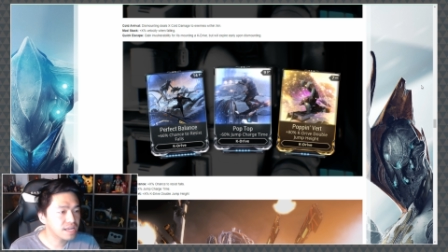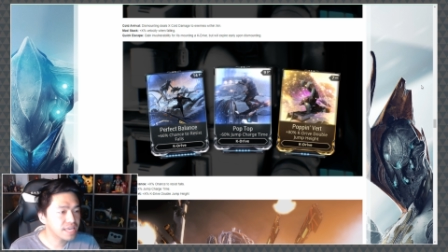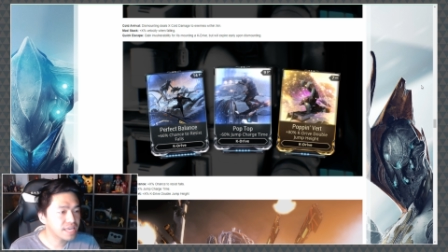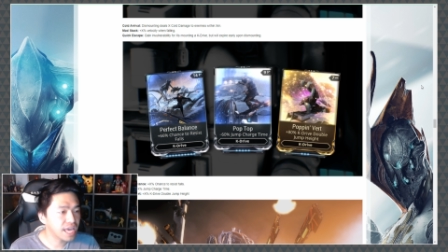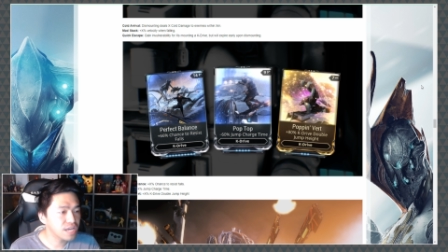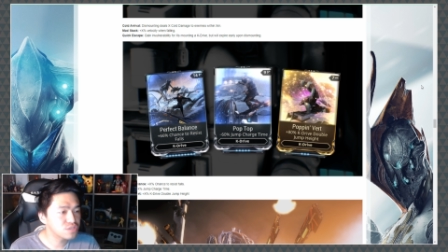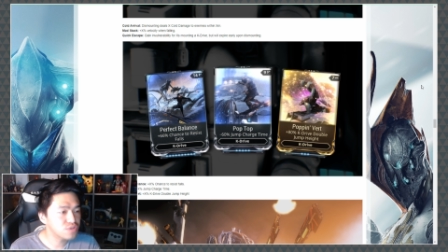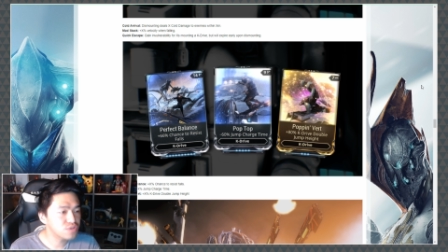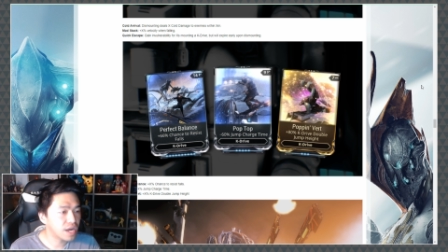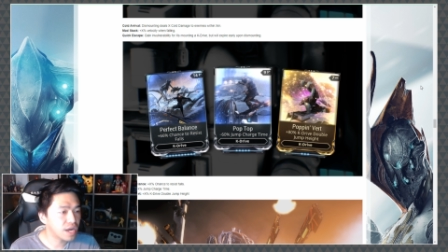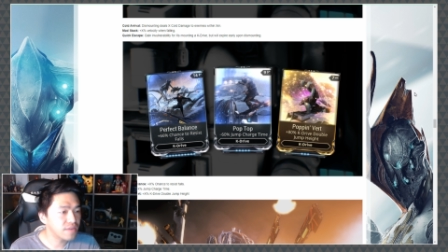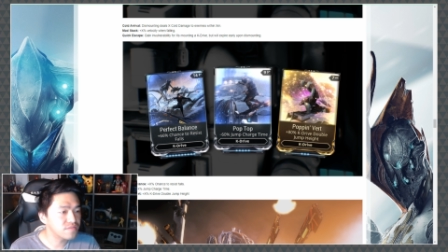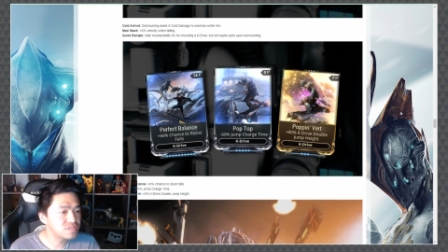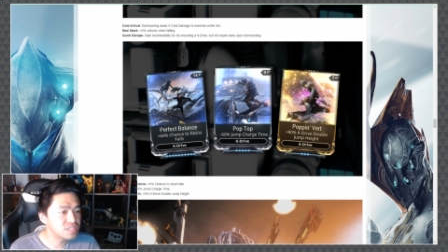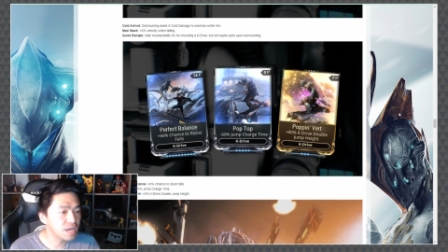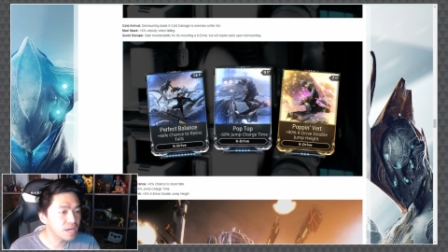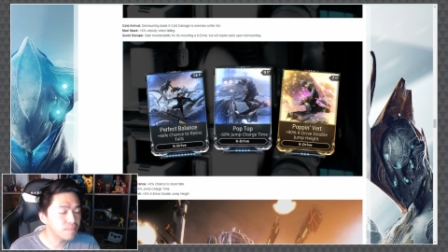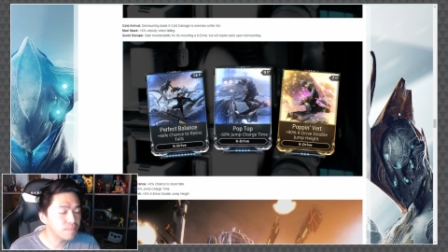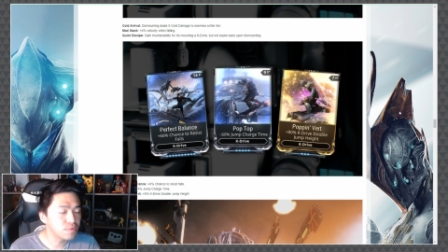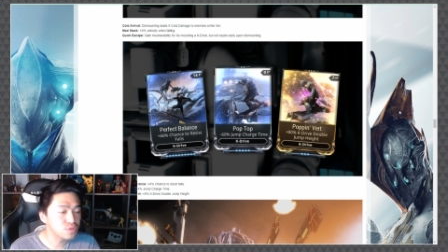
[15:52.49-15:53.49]
K Drive
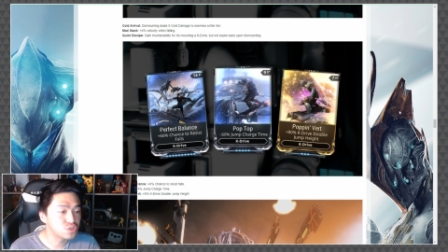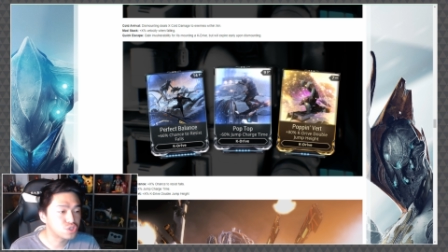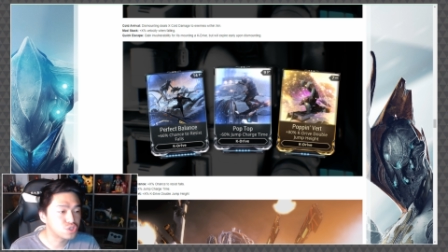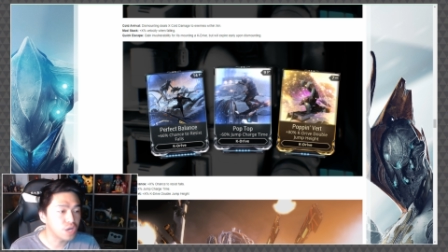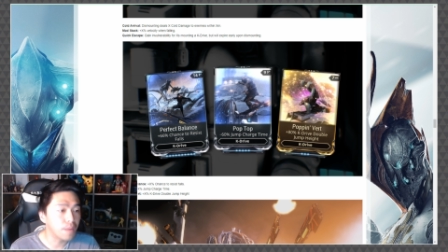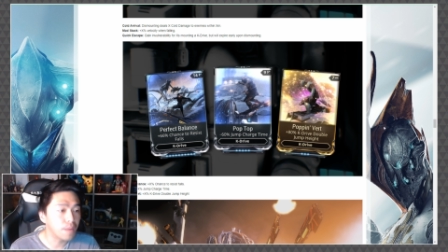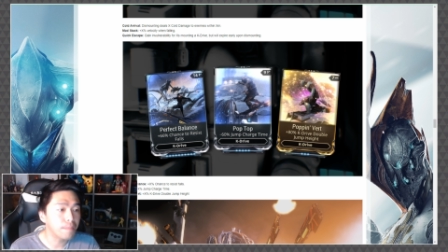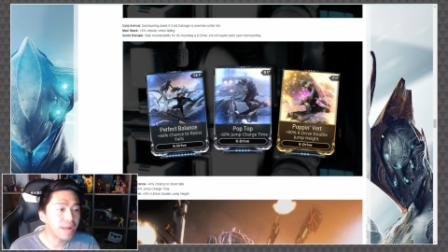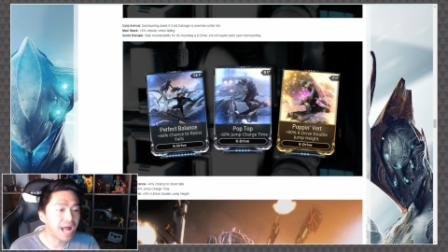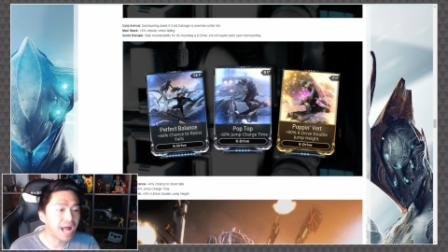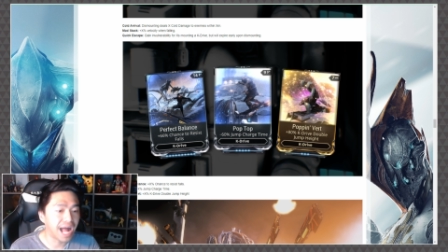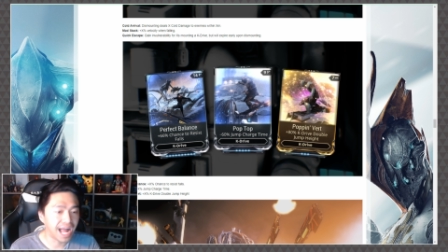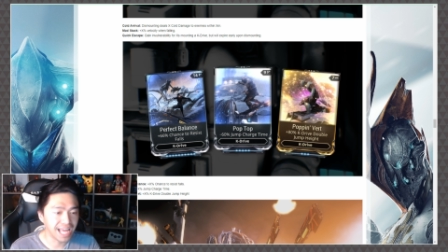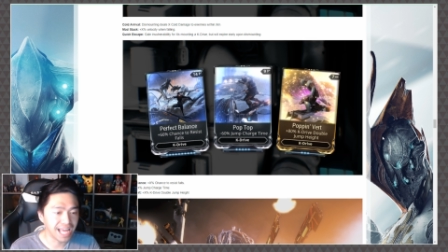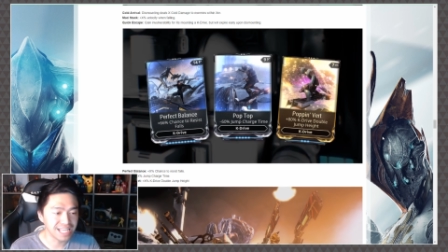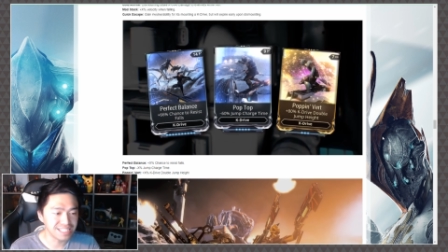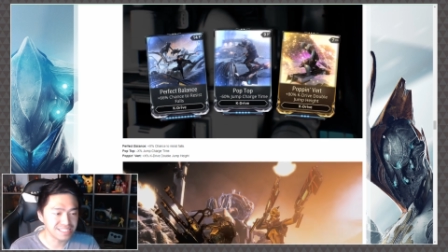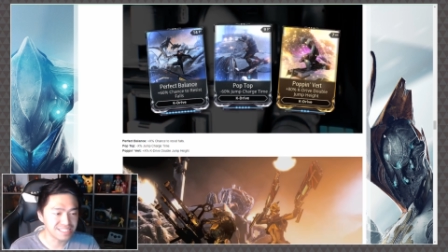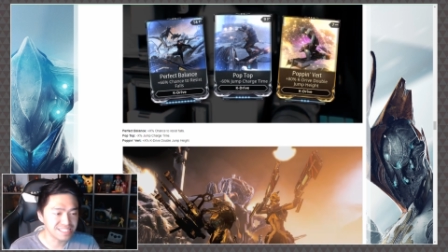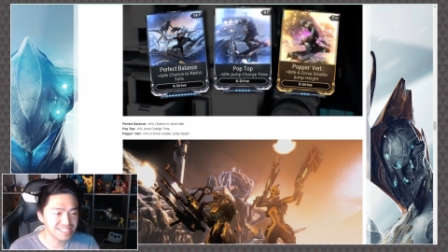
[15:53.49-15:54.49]
double jump
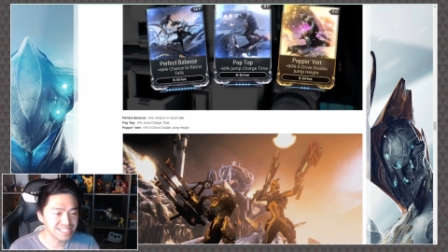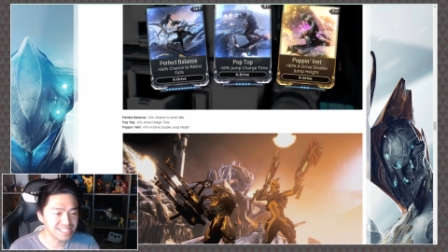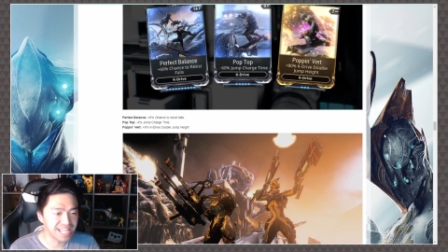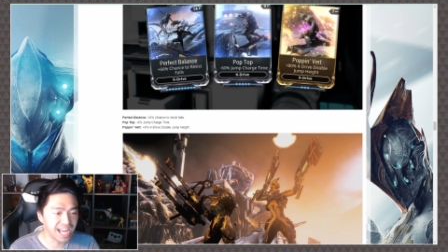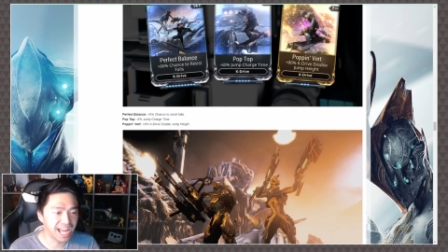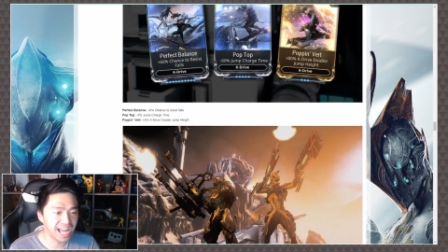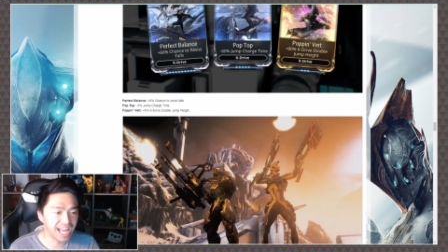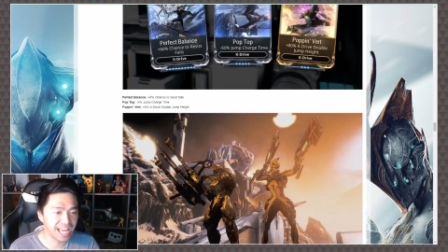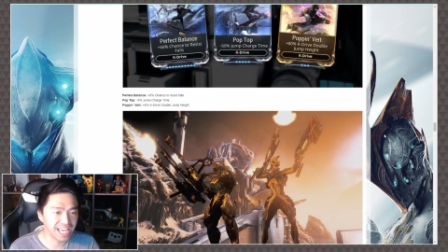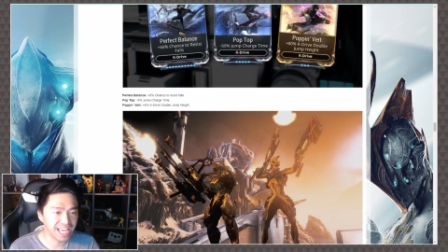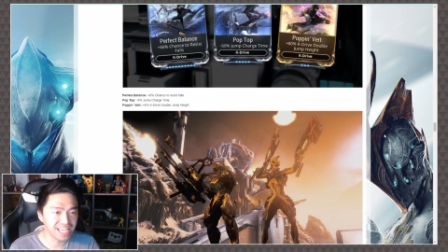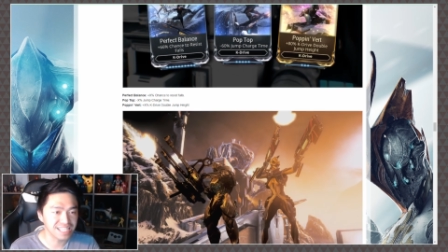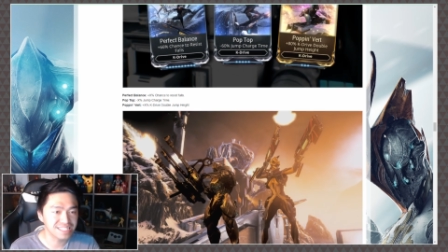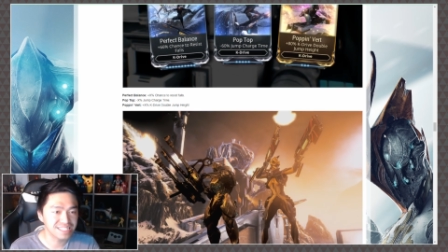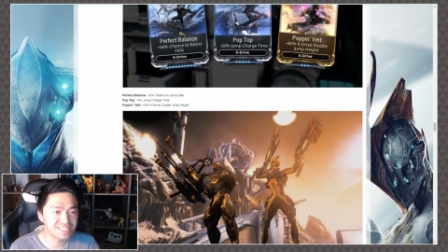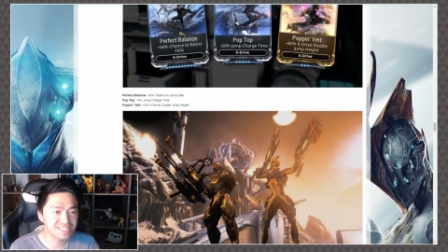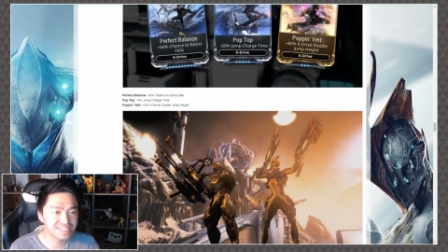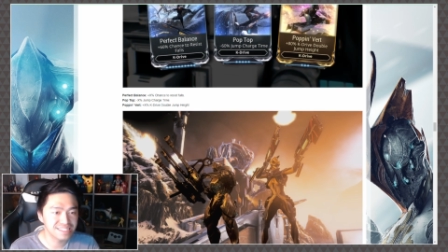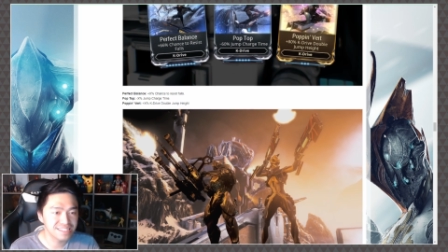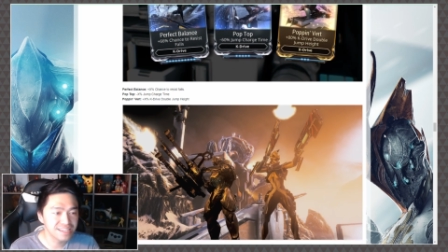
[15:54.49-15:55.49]
height.
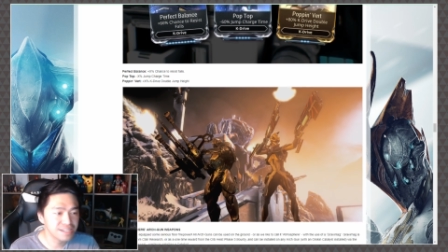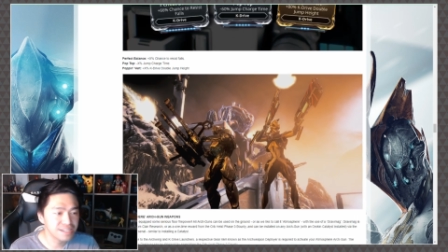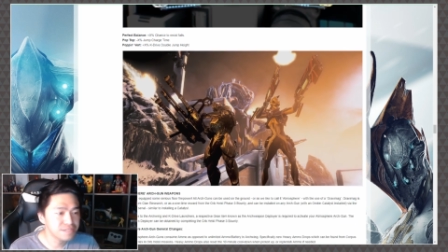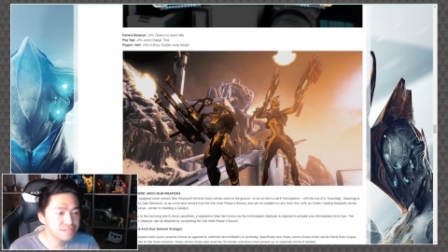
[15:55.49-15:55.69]
Nice.